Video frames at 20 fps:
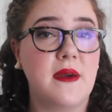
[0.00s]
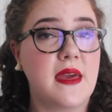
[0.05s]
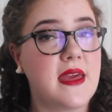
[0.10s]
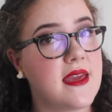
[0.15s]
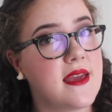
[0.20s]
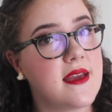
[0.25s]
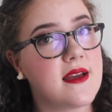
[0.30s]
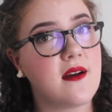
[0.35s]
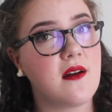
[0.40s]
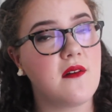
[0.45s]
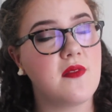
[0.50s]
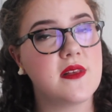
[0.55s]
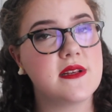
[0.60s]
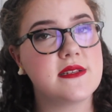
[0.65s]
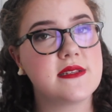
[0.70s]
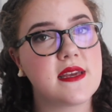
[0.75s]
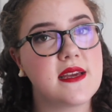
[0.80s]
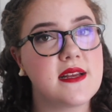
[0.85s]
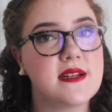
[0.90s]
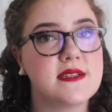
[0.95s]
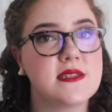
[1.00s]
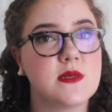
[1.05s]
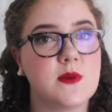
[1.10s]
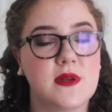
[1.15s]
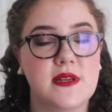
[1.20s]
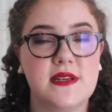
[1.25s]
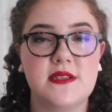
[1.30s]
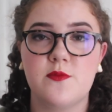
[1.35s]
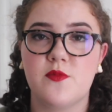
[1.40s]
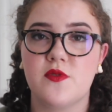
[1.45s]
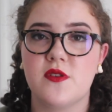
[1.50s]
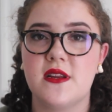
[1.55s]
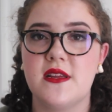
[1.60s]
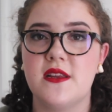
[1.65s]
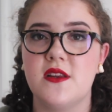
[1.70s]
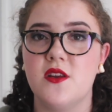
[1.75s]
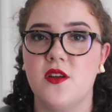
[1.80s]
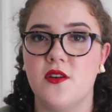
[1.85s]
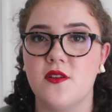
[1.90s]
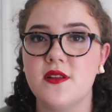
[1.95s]
pink on the skin, so it is pretty
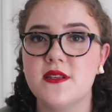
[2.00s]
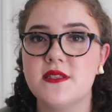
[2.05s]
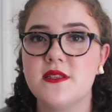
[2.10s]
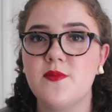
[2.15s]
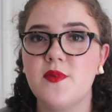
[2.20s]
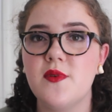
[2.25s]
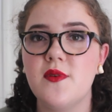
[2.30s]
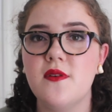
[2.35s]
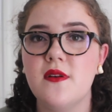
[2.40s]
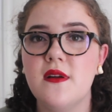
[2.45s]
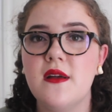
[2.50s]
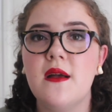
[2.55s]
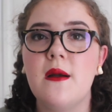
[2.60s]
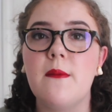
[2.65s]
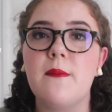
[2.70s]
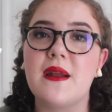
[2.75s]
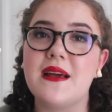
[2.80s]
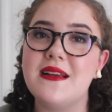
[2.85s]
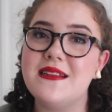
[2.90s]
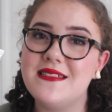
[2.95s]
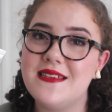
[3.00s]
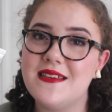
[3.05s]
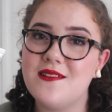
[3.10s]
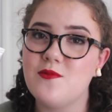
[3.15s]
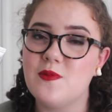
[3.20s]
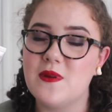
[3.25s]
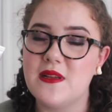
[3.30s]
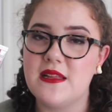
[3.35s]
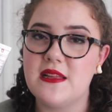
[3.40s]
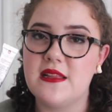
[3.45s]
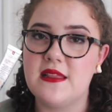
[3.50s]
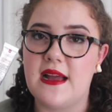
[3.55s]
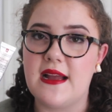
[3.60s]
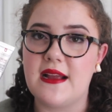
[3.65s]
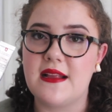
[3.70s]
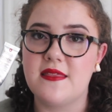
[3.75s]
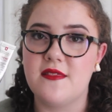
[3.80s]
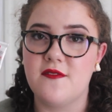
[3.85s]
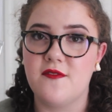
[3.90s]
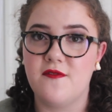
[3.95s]
noticeable, but I did really
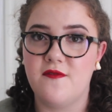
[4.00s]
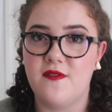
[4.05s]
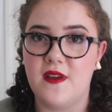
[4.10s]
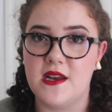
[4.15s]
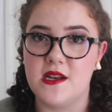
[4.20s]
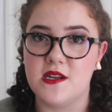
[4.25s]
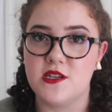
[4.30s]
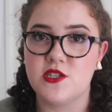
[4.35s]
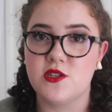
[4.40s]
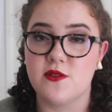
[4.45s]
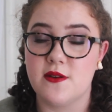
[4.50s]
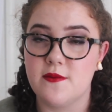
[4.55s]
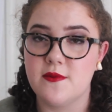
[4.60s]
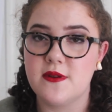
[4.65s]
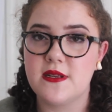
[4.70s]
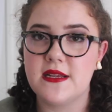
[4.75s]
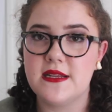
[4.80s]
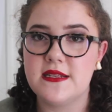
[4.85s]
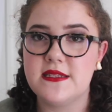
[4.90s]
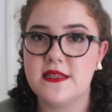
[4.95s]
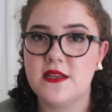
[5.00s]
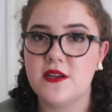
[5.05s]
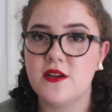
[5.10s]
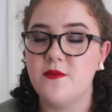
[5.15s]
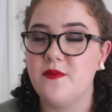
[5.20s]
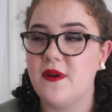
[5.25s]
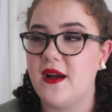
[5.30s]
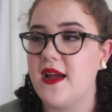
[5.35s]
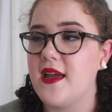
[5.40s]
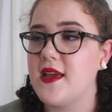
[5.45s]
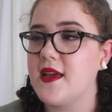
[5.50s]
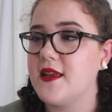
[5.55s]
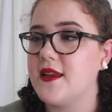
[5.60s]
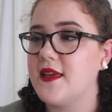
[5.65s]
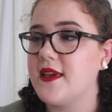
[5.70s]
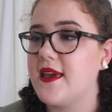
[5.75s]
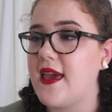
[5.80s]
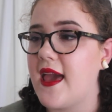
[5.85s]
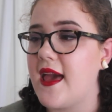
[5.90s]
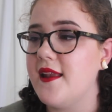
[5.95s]
like the finish, so I would consider buying it
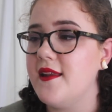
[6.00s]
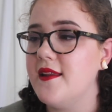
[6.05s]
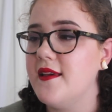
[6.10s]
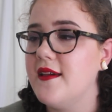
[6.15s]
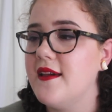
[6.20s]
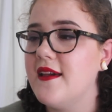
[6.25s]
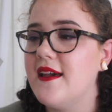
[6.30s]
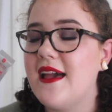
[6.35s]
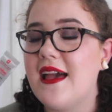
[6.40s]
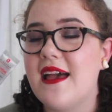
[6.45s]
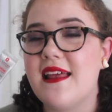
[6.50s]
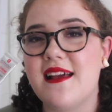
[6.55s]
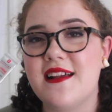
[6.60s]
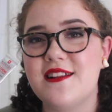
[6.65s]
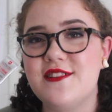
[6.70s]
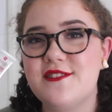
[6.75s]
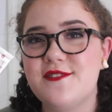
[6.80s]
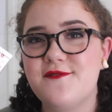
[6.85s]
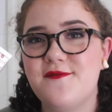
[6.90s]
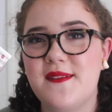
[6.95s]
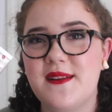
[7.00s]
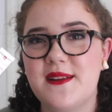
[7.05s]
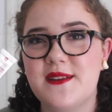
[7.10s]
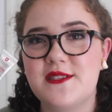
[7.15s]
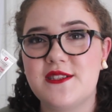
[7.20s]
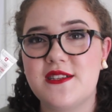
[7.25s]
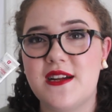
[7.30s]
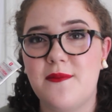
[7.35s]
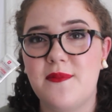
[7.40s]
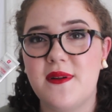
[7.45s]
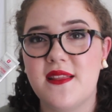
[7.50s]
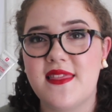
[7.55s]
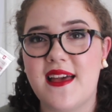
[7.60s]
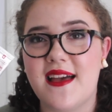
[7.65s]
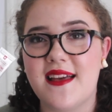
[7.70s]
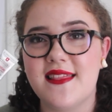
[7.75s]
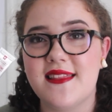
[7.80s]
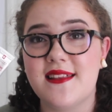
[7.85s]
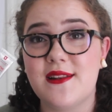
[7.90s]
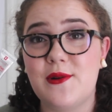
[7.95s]
again, and I just finished up
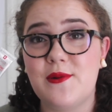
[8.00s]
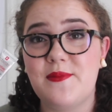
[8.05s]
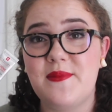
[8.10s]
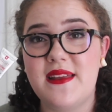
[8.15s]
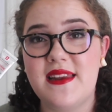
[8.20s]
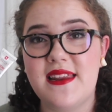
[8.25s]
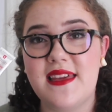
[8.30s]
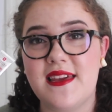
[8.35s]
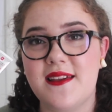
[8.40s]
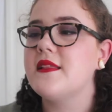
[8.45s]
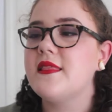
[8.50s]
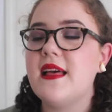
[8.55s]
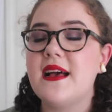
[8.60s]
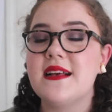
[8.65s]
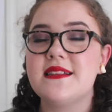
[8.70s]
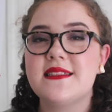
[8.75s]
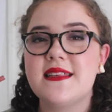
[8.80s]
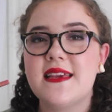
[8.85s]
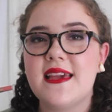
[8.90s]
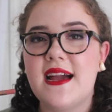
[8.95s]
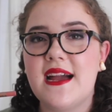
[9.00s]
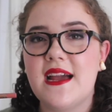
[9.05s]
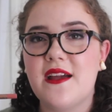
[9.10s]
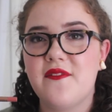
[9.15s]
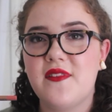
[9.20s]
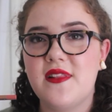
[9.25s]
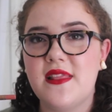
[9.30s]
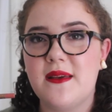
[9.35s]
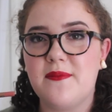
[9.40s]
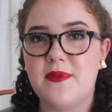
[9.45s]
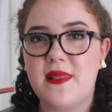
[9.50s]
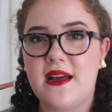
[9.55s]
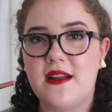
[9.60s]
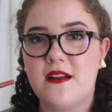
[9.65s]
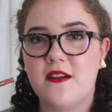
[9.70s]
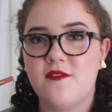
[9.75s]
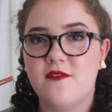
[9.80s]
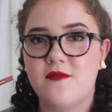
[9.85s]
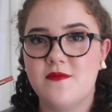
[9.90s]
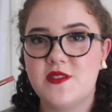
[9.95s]
that little mini. Lastly, I have a lip
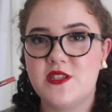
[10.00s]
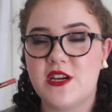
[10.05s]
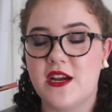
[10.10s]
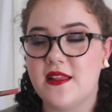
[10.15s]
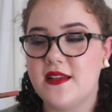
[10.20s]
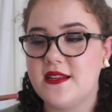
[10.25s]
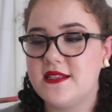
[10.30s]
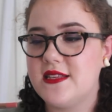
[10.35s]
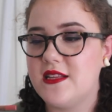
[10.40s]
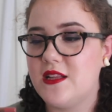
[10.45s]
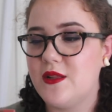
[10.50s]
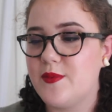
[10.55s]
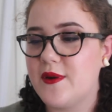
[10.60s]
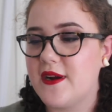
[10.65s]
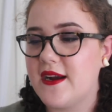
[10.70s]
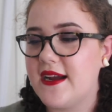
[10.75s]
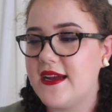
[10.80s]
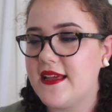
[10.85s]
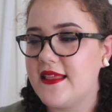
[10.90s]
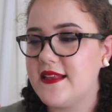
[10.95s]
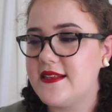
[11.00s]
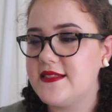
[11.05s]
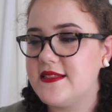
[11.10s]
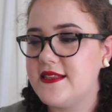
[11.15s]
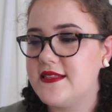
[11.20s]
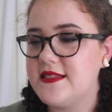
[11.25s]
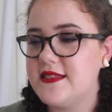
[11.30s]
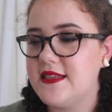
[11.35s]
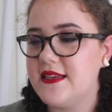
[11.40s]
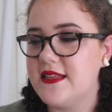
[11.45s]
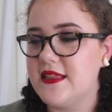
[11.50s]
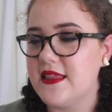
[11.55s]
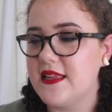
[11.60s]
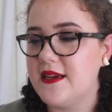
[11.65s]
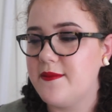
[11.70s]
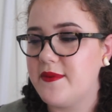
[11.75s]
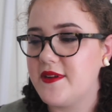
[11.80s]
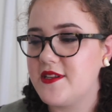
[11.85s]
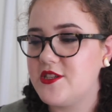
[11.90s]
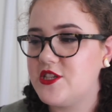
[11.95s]
liner from Charlotte Tilbury. This is the
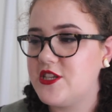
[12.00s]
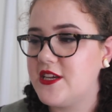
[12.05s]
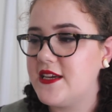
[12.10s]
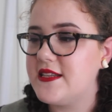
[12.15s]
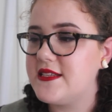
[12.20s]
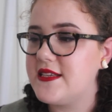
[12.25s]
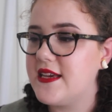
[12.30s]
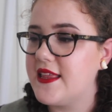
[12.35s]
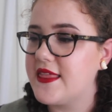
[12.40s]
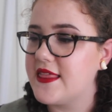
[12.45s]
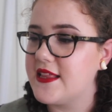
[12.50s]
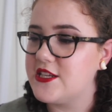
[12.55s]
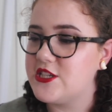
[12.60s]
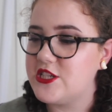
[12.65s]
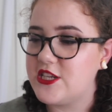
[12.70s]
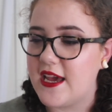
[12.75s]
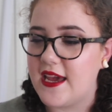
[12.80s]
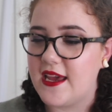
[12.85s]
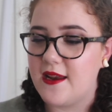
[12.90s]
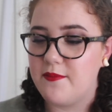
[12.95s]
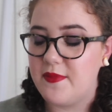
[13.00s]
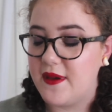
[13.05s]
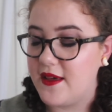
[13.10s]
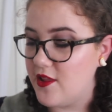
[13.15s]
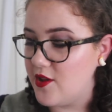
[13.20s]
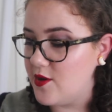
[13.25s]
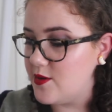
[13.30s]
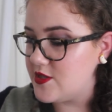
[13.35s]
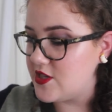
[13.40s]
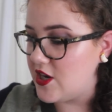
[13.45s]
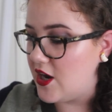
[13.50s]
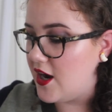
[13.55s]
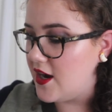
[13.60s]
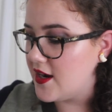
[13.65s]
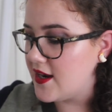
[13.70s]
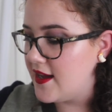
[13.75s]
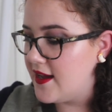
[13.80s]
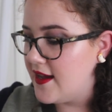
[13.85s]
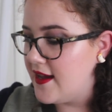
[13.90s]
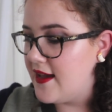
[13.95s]
Lip Cheat in the shade Pillow
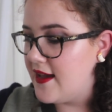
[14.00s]
Talk,